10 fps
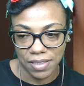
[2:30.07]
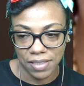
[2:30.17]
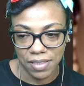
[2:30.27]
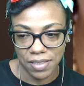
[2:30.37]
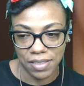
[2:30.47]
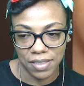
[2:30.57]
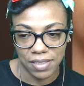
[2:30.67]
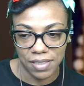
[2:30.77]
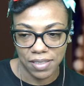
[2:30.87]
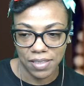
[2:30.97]

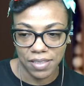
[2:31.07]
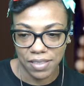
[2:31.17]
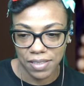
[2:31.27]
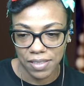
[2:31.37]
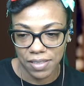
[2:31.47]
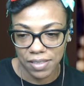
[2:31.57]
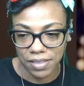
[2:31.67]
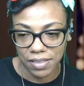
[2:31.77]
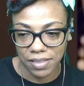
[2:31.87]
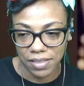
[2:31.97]

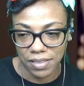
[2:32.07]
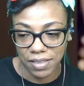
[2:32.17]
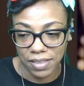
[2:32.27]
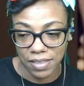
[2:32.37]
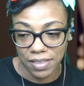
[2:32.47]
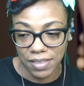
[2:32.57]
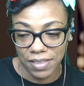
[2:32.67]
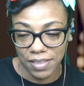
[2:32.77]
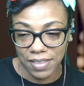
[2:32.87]
(silent)